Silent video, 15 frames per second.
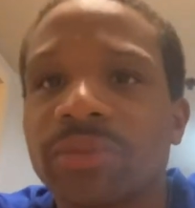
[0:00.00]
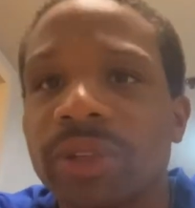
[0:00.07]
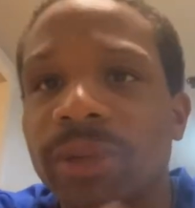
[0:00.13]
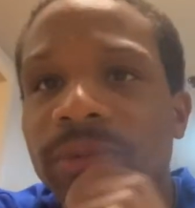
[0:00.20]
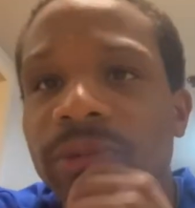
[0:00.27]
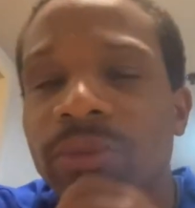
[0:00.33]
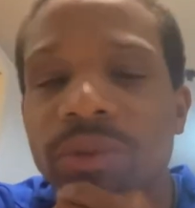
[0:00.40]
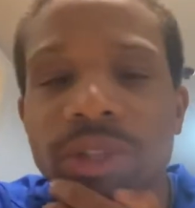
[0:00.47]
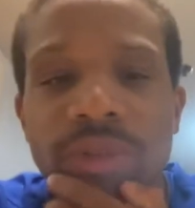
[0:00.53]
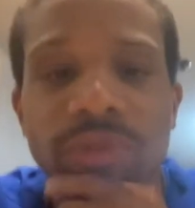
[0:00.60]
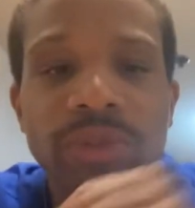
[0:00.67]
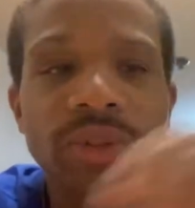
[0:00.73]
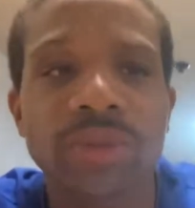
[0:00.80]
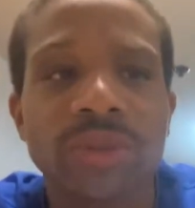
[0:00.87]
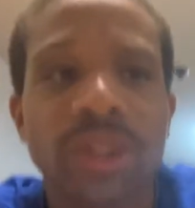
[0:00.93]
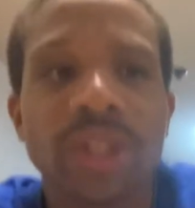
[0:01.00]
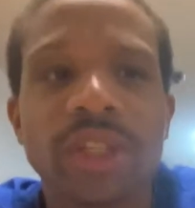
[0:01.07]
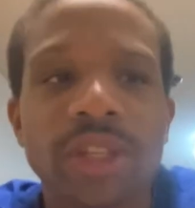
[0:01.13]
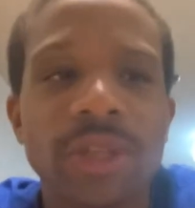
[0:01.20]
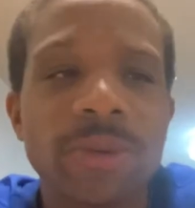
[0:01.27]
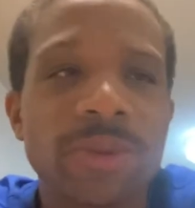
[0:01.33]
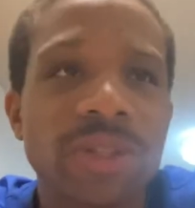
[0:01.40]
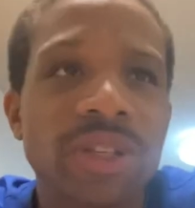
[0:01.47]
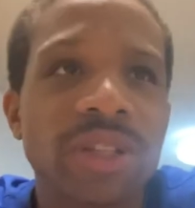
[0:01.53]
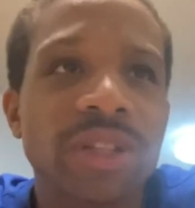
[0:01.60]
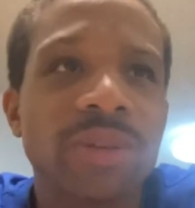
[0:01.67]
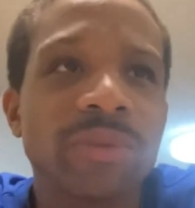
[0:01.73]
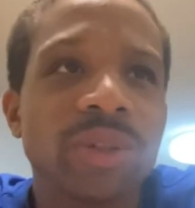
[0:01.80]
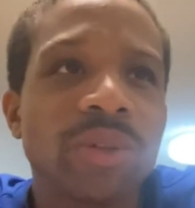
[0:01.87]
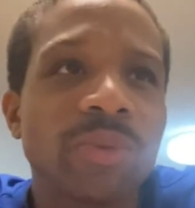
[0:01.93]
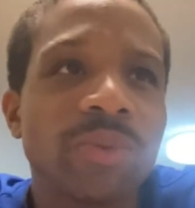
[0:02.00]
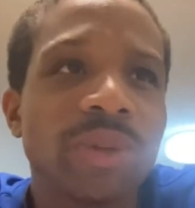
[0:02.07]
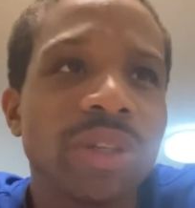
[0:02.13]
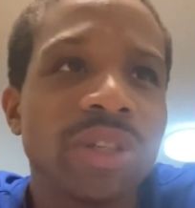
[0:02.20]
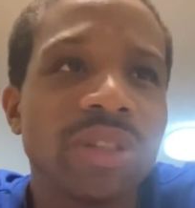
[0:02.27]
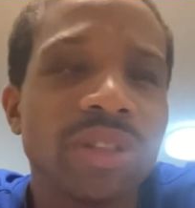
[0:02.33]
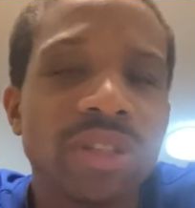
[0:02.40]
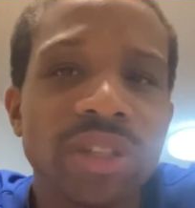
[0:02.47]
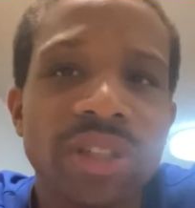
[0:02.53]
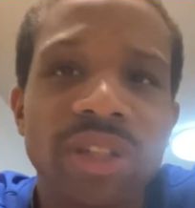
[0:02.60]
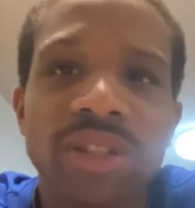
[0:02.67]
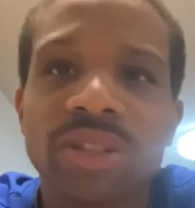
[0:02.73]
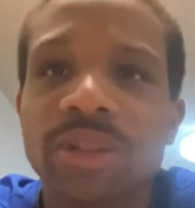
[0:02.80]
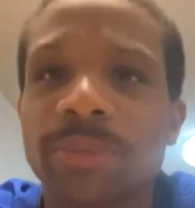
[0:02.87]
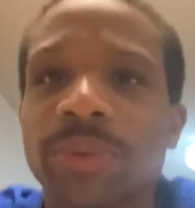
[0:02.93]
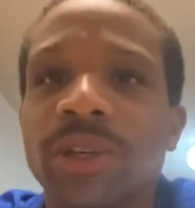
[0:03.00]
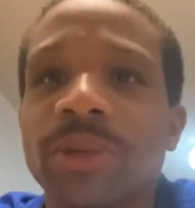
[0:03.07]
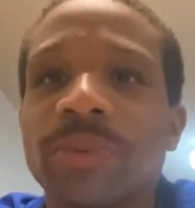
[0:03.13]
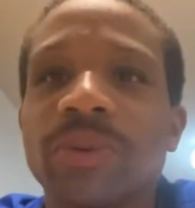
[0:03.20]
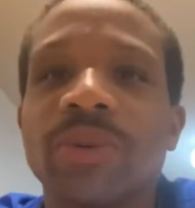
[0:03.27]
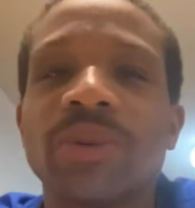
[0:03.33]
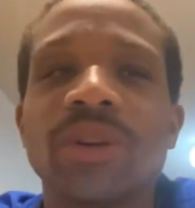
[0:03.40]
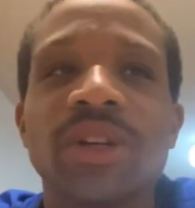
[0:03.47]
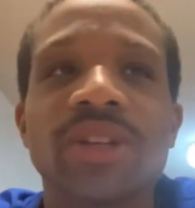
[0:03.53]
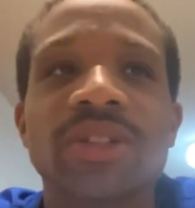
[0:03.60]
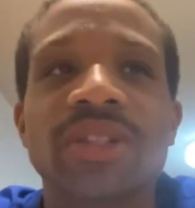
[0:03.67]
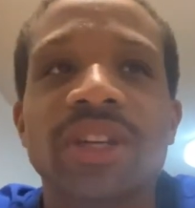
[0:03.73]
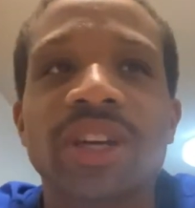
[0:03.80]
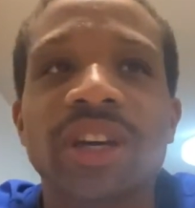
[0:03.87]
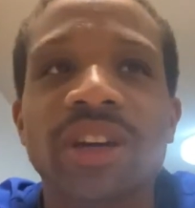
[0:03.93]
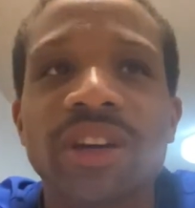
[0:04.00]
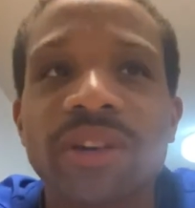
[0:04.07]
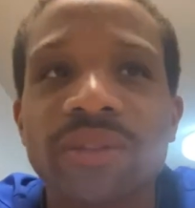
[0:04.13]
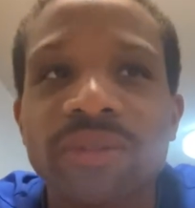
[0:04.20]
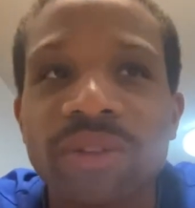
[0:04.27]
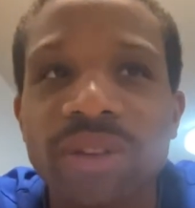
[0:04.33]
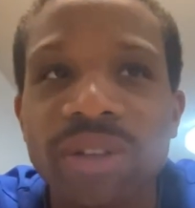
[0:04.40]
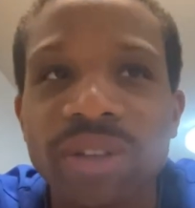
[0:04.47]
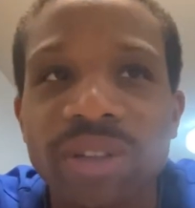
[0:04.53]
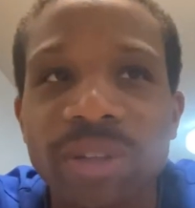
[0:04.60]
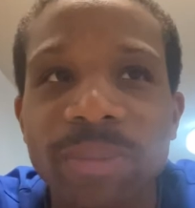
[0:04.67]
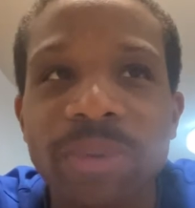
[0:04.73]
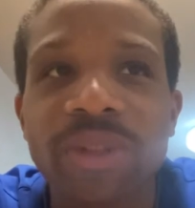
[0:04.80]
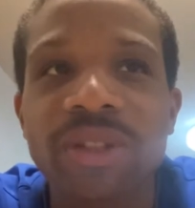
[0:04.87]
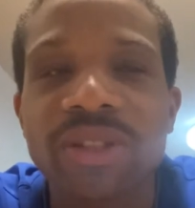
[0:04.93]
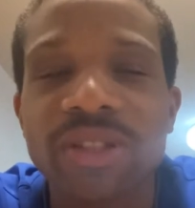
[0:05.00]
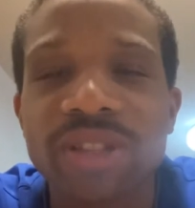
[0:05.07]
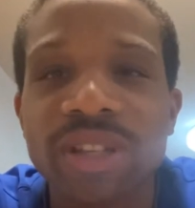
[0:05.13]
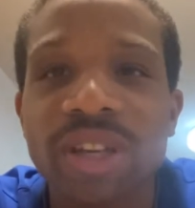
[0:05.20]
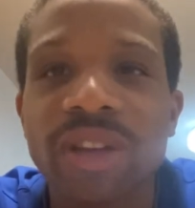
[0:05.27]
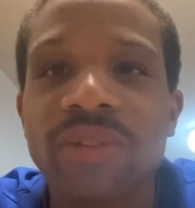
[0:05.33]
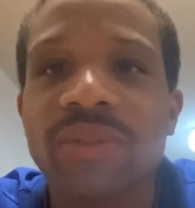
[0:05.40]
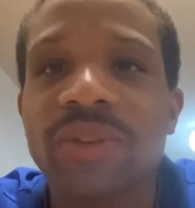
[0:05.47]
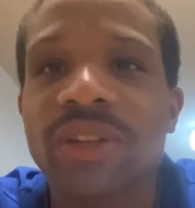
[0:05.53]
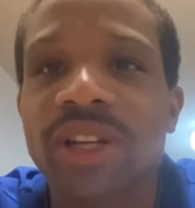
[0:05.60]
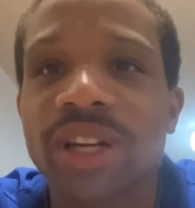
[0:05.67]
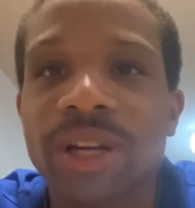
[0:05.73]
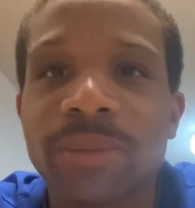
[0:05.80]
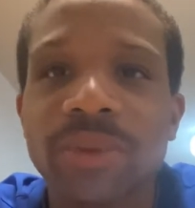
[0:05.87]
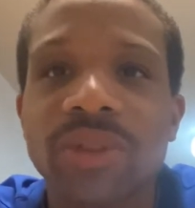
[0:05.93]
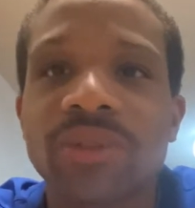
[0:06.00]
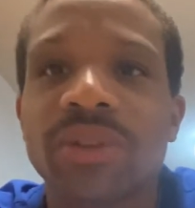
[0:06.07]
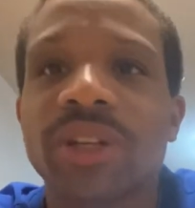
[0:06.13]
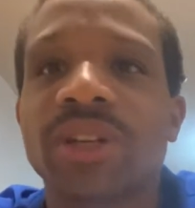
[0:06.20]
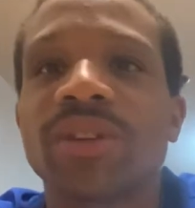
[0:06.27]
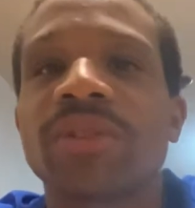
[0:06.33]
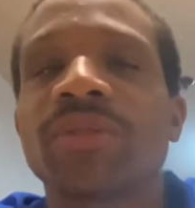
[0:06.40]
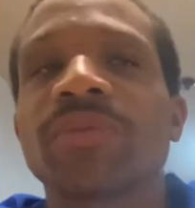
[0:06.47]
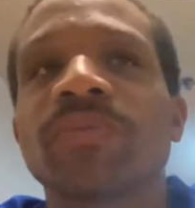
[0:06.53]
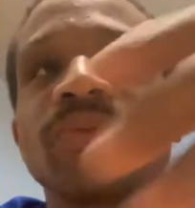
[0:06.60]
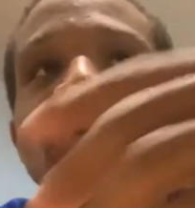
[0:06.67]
Robert Redfield, he was saying that, you know, we need as a people to have a complete a safe common ground,